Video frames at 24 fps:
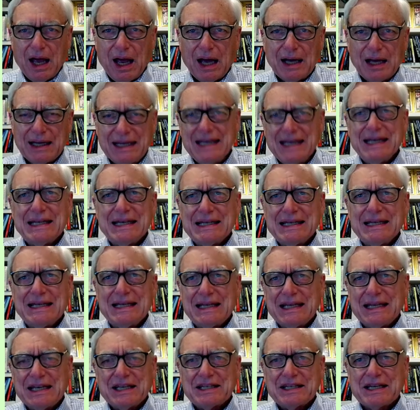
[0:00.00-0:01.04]
in
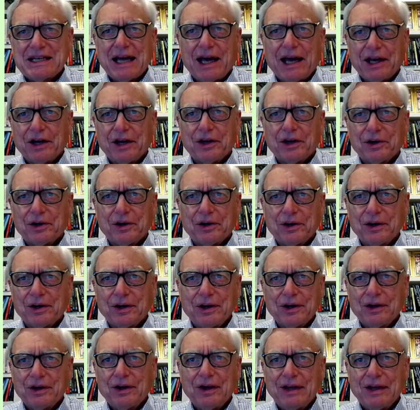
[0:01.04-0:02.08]
the entire
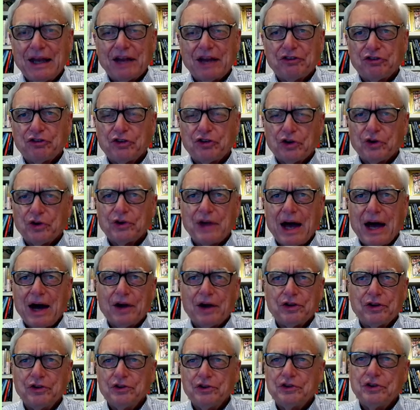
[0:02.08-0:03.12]
Net Zero Now
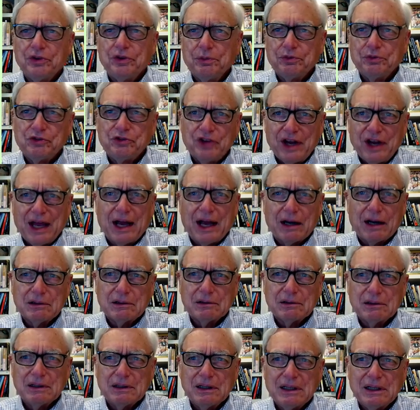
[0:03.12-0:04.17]
YouTube channel.
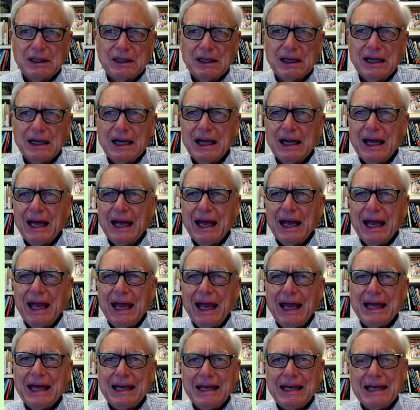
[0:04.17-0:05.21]

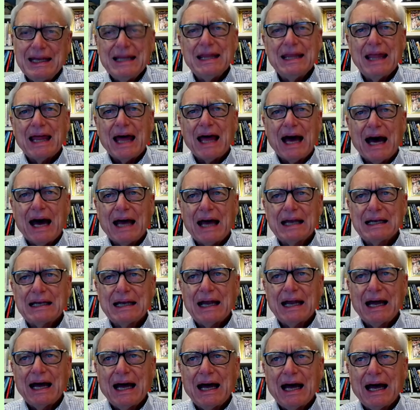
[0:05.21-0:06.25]
And in that,
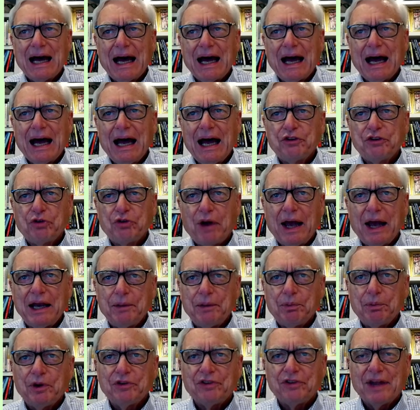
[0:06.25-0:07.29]
I try to
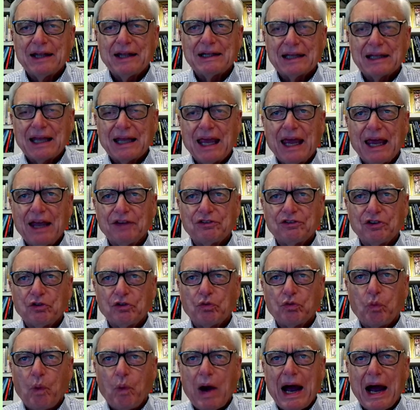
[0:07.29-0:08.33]
present the case
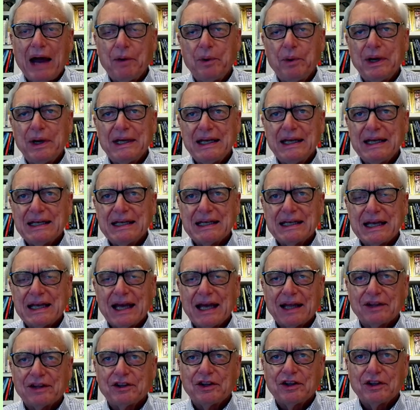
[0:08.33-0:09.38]
of why we need to
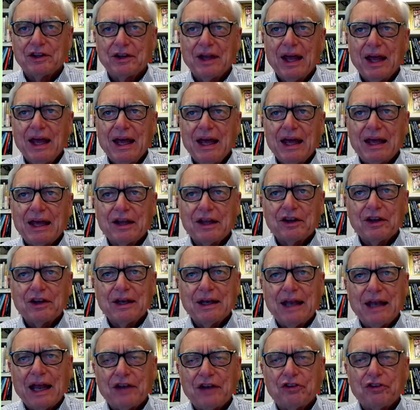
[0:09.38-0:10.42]
get to
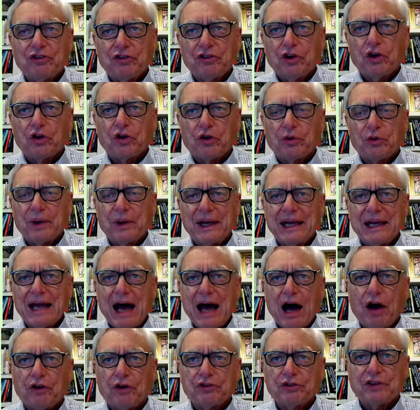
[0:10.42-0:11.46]
net zero
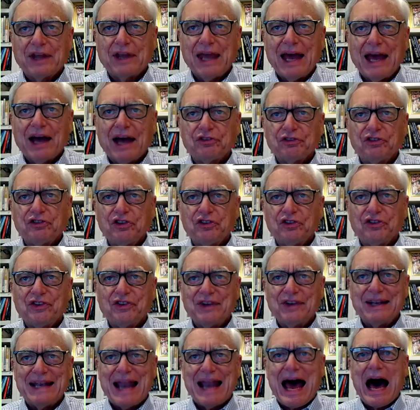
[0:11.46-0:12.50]
greenhouse gases
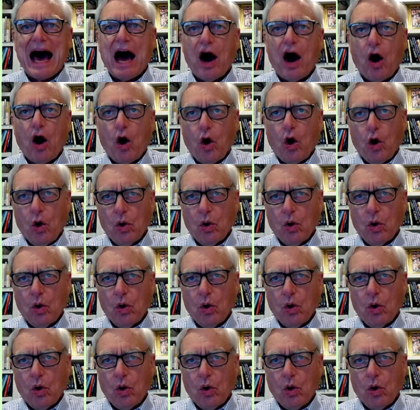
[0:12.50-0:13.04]
now.